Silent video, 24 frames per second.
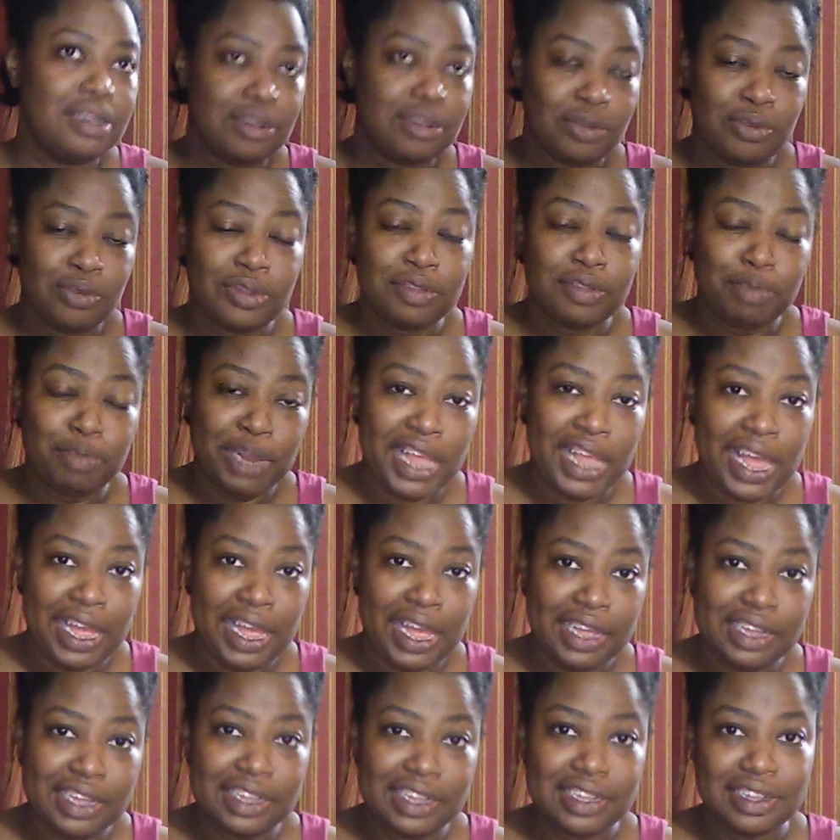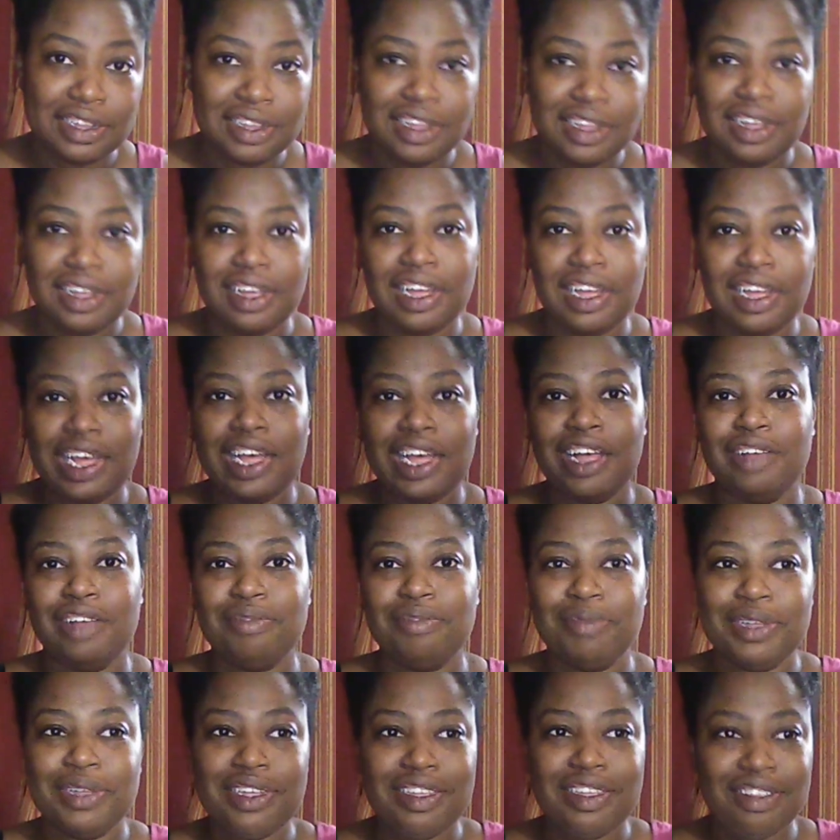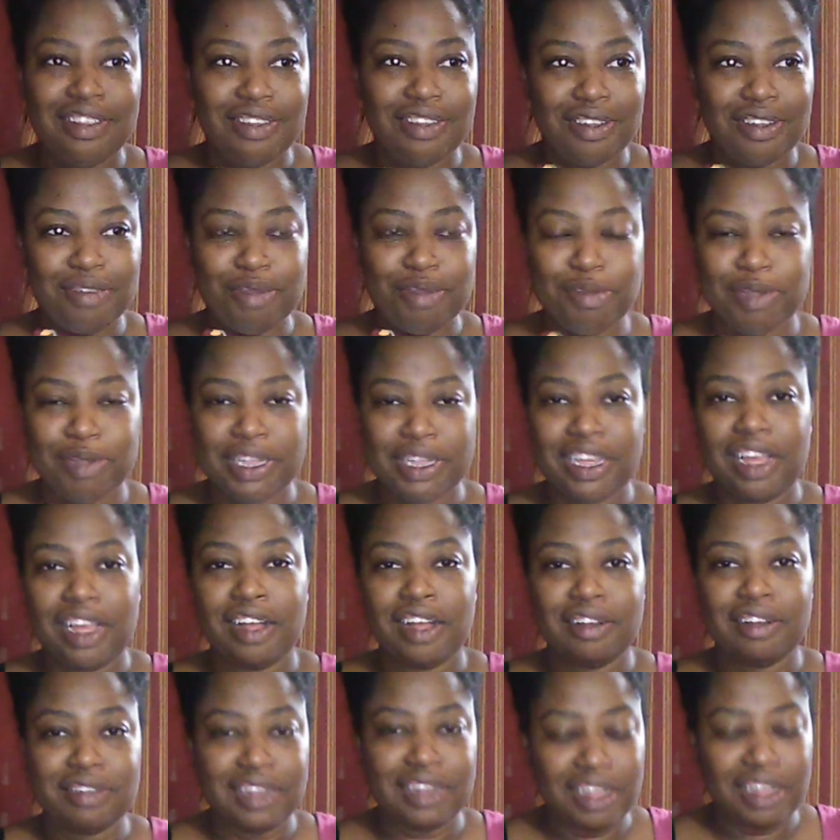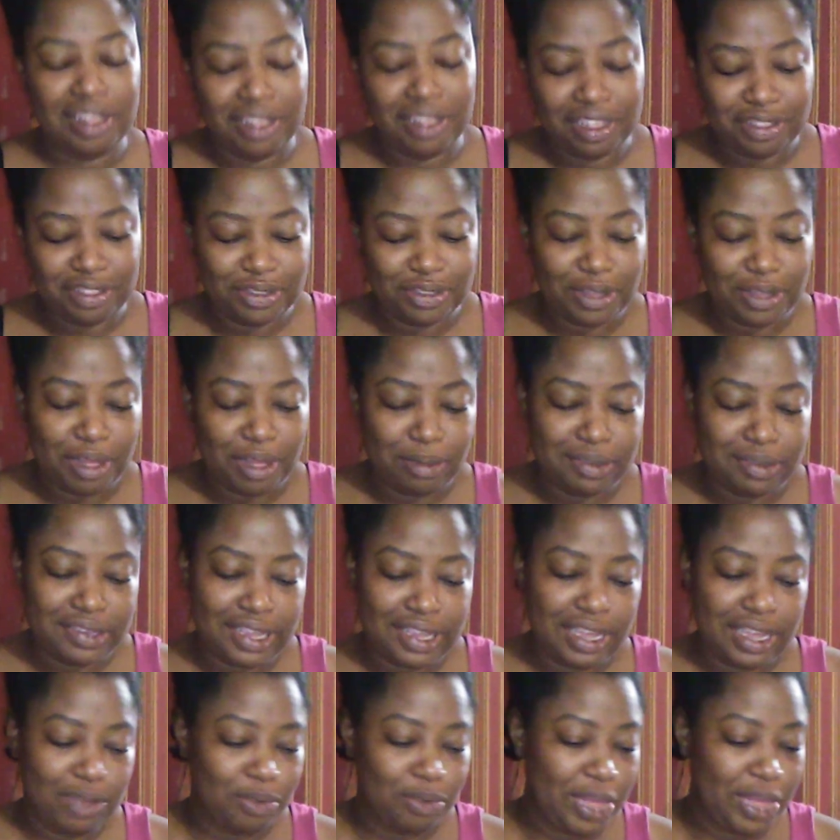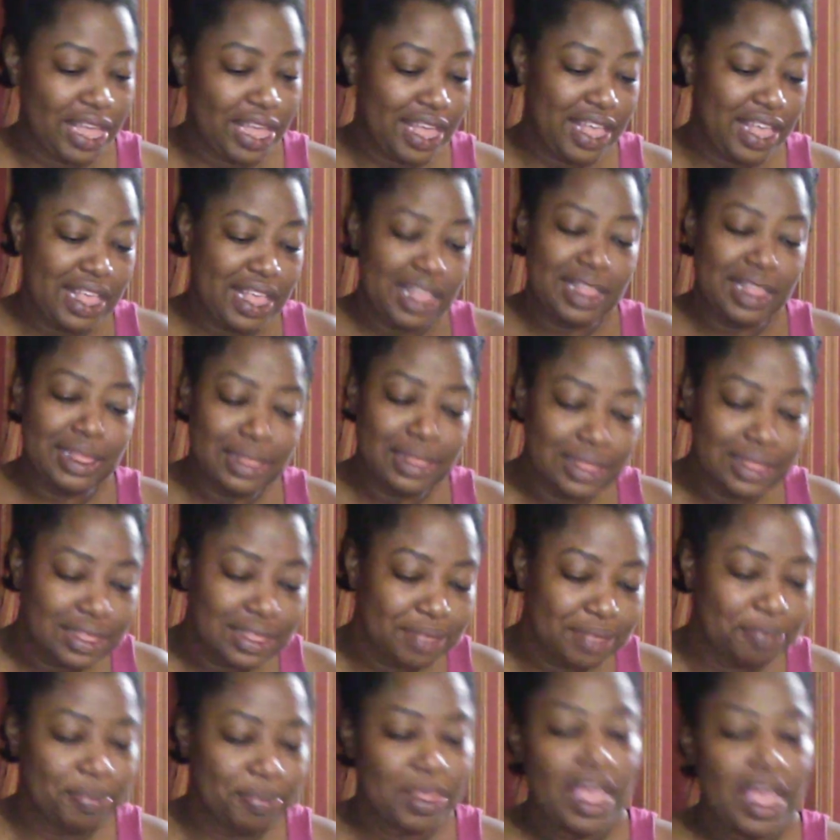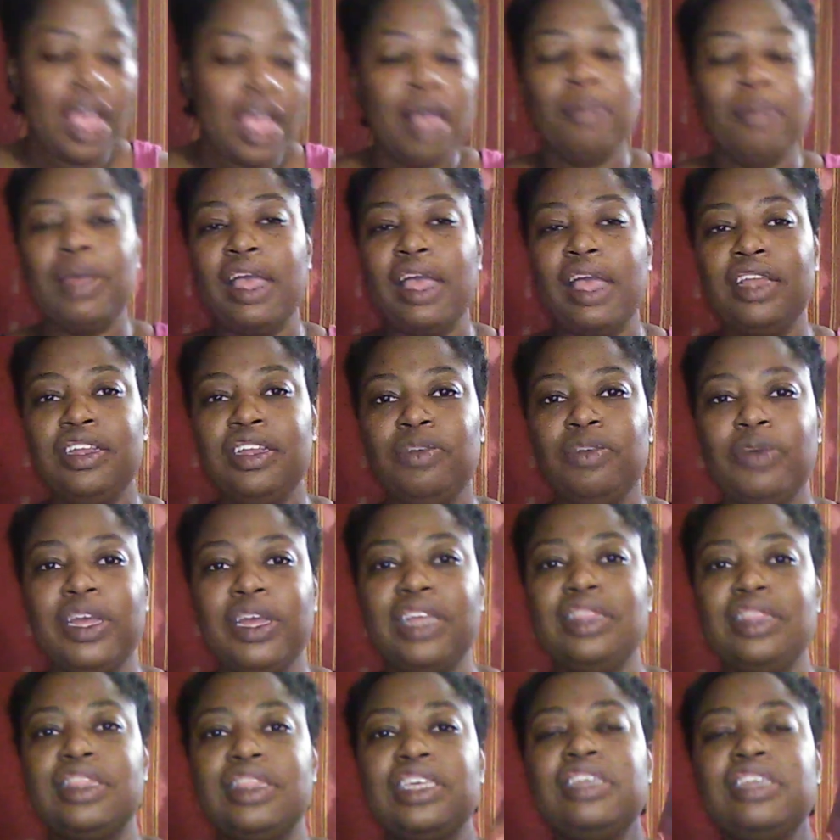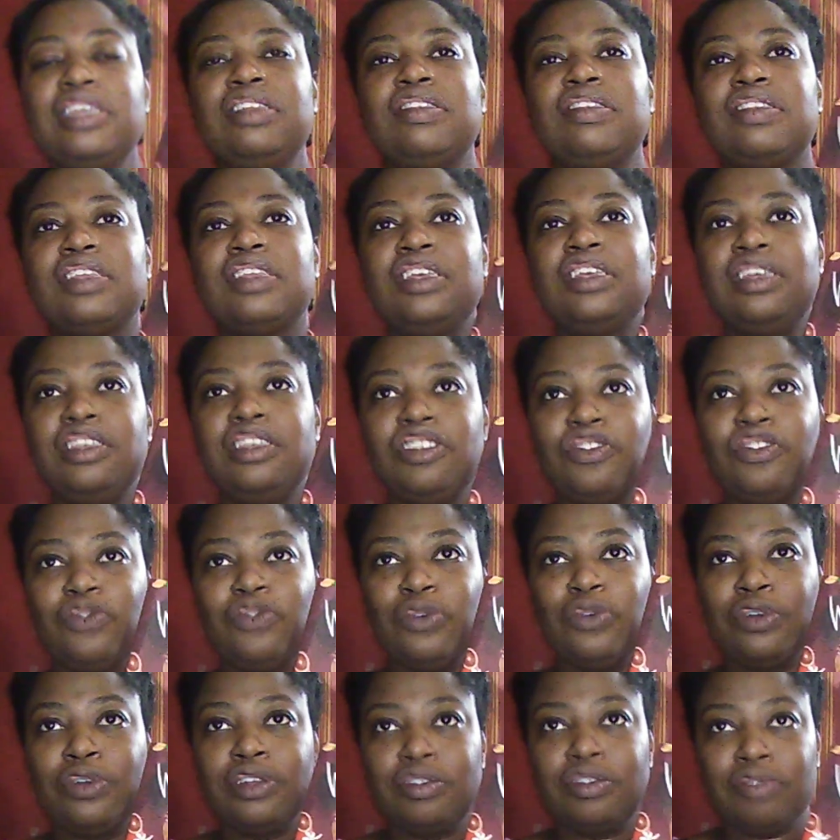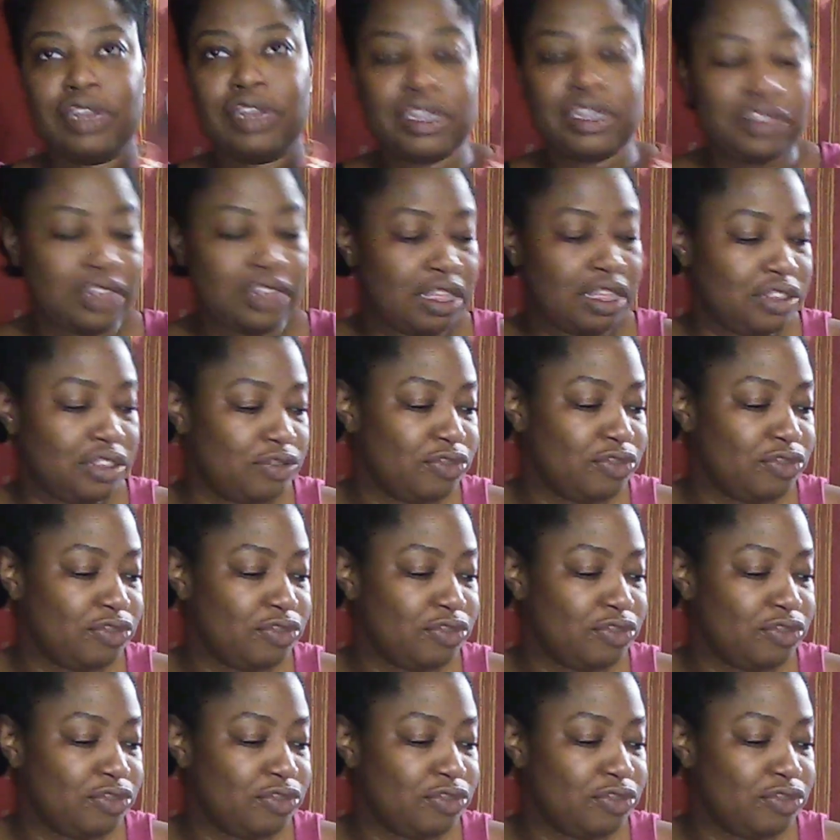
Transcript: who is black, is going to be playing Ariel, and so I was like, well. But anyway, this is for Renaissance